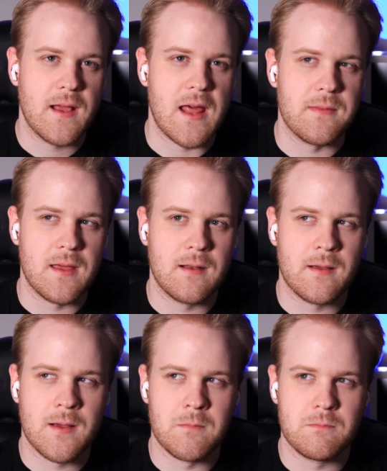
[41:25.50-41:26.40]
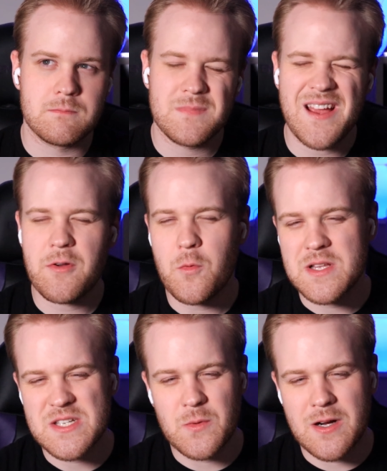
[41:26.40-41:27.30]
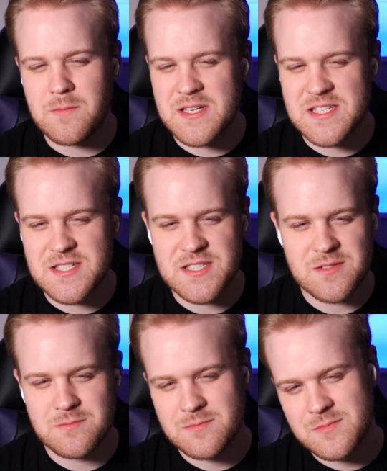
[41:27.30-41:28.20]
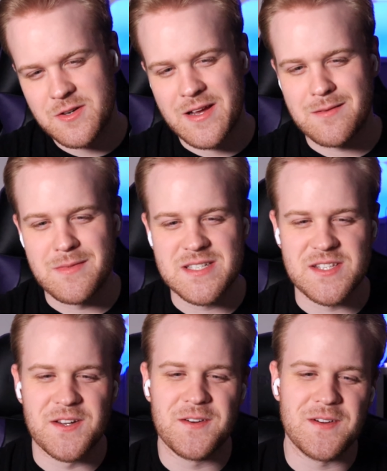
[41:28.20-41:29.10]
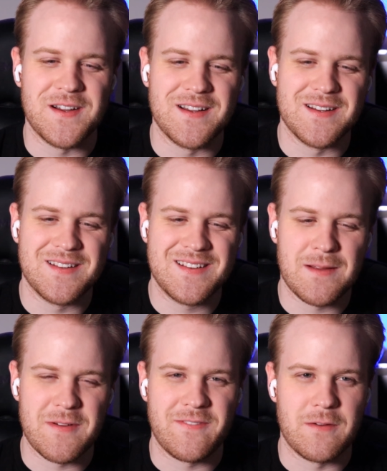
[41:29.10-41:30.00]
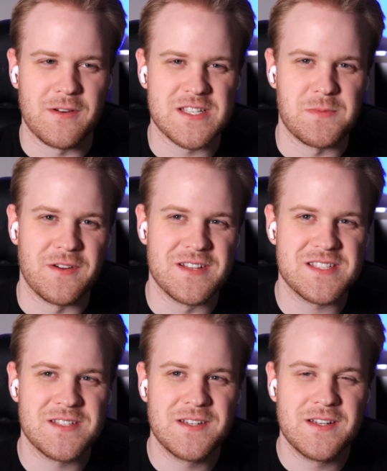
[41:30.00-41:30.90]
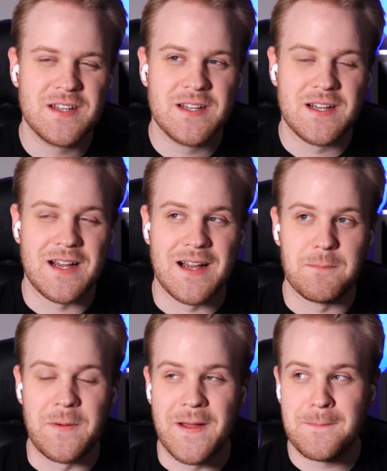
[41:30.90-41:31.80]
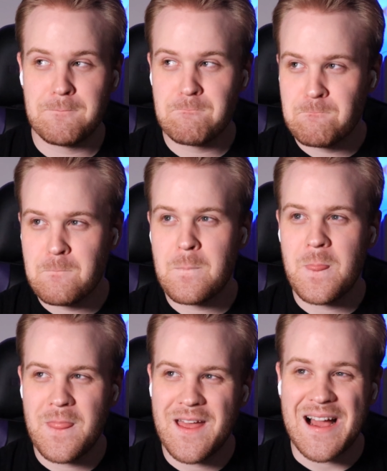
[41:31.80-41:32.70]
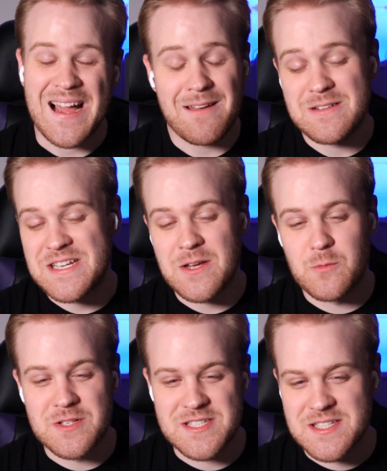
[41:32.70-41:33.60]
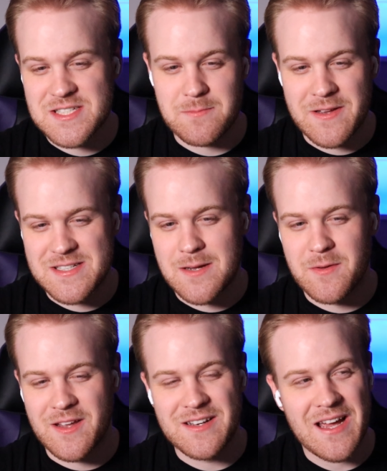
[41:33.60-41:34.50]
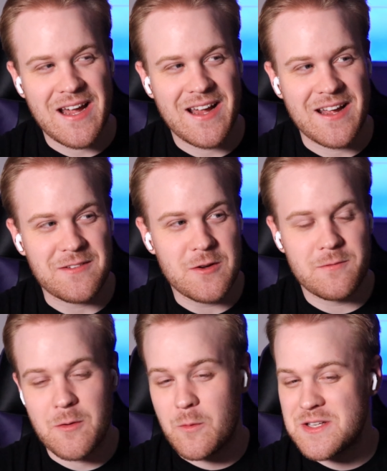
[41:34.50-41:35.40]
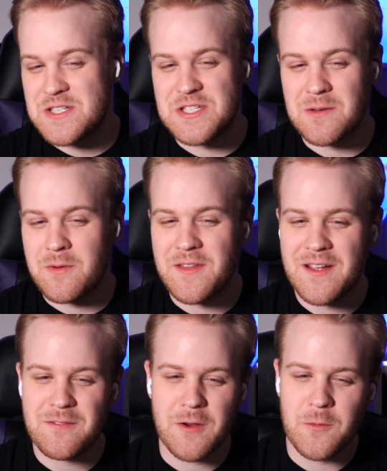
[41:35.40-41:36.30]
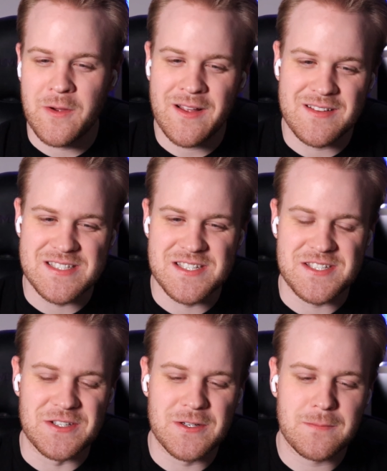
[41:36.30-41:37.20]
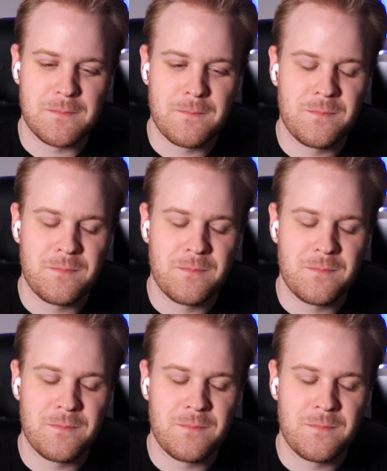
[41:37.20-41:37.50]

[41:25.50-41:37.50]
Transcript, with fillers: and then um, every once in a while buses. They're hit and miss though. Uh, not my favorite experience. Uh, but I haven't taken one since the pandemic, and mm-hmm. I don't know if I want to jump on that right away. At least this year,